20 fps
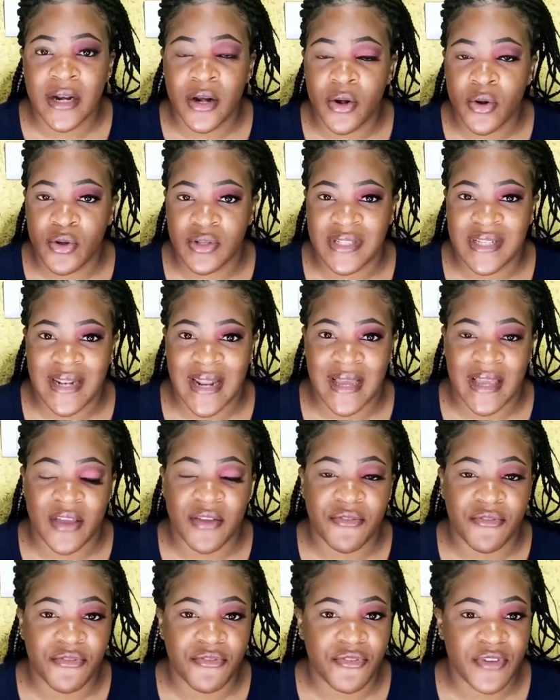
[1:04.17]
a lot like
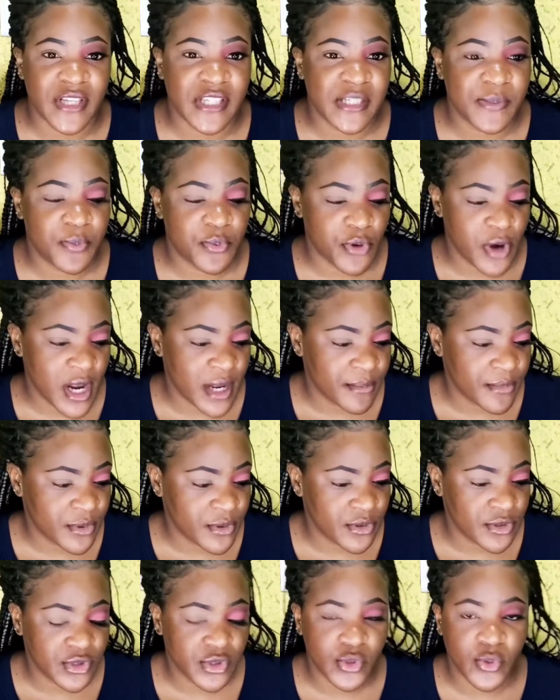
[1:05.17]
a face
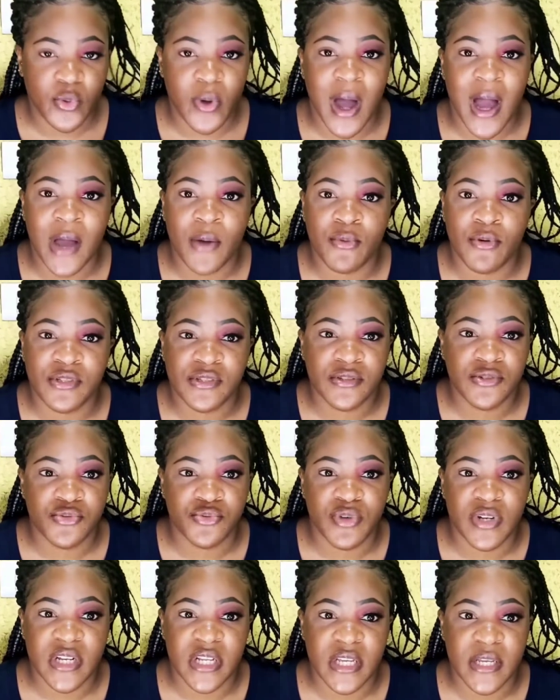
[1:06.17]
primer, so I wasn't
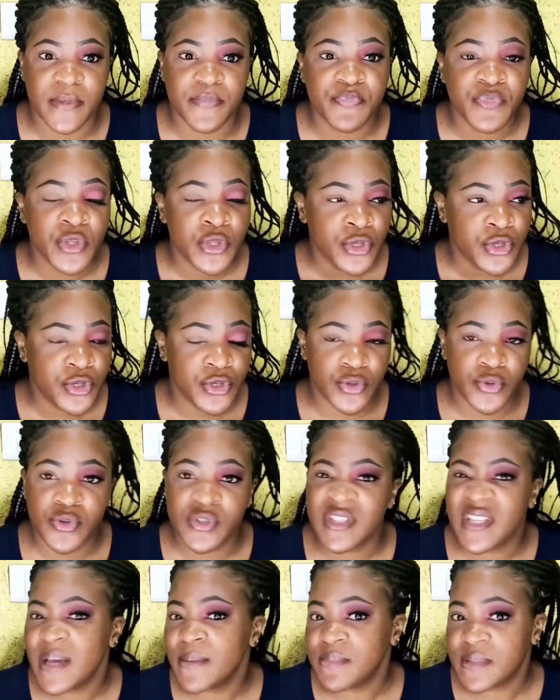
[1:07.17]
really,
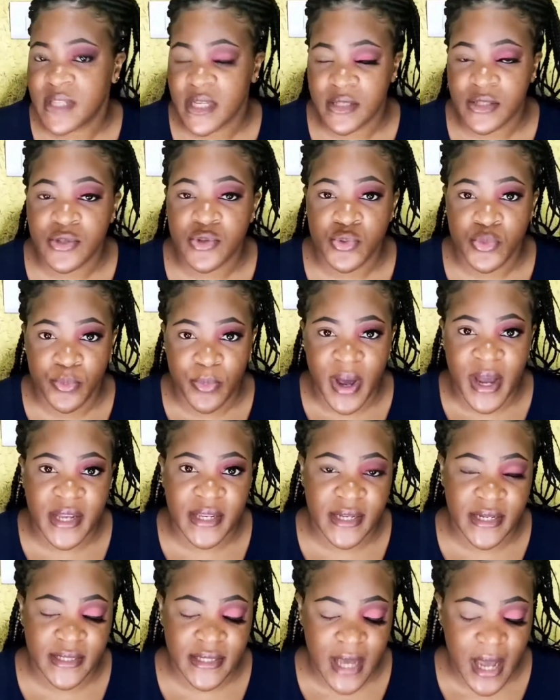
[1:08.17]
tempted to buy
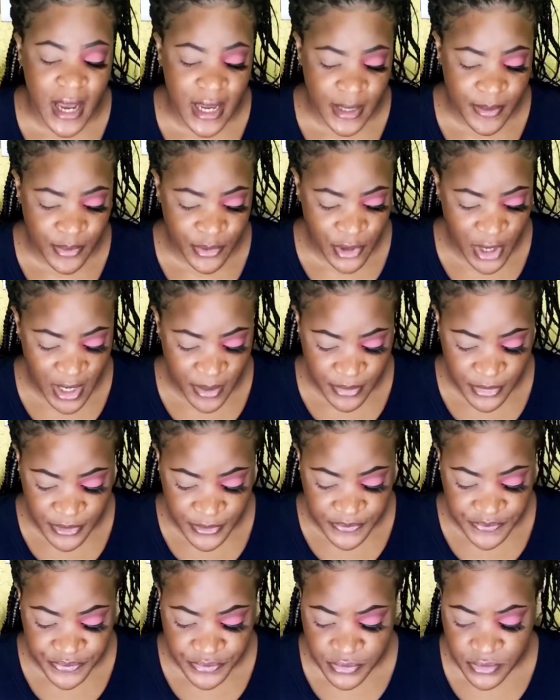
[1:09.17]
that eye primer.
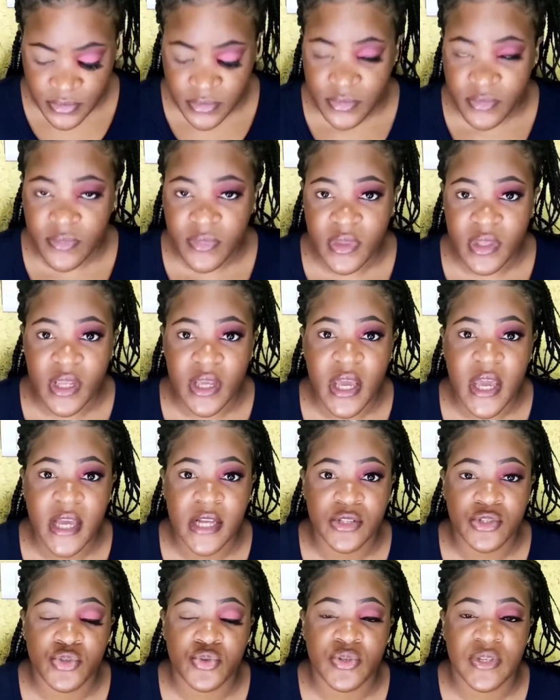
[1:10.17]

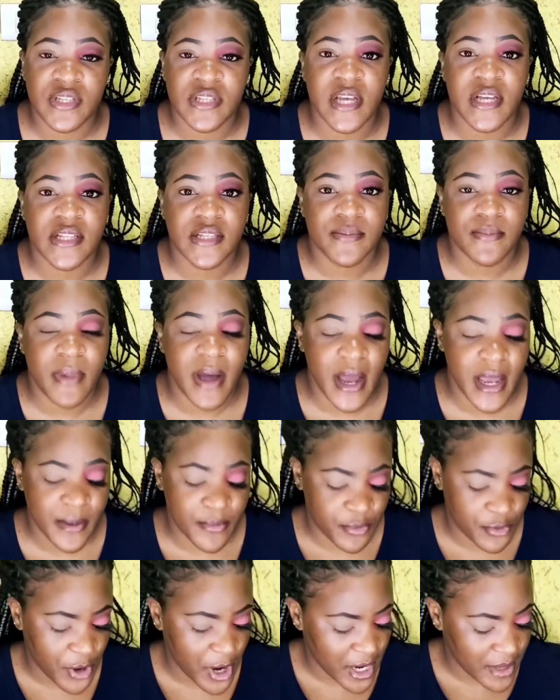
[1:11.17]
And to set my
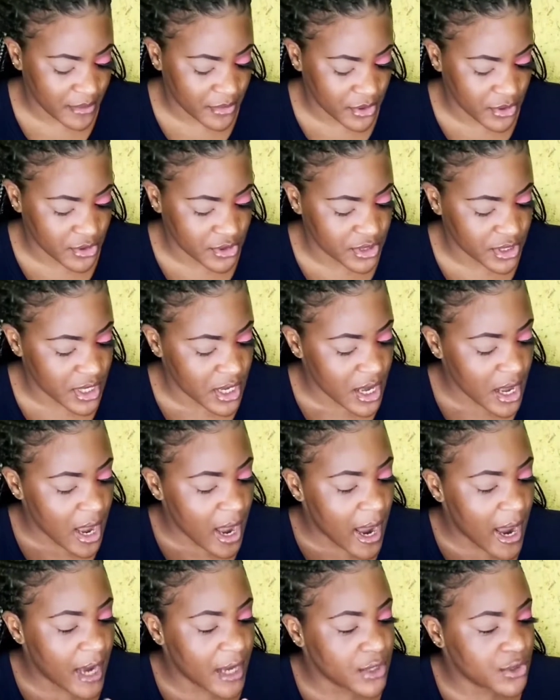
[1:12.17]
primers,
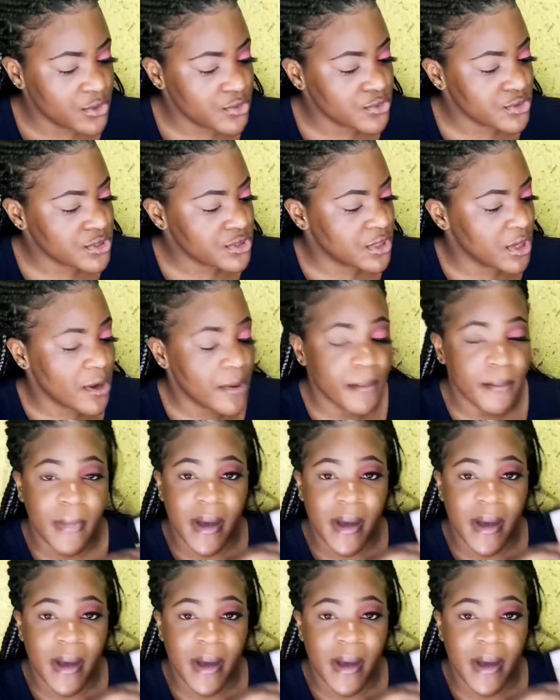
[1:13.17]
I use the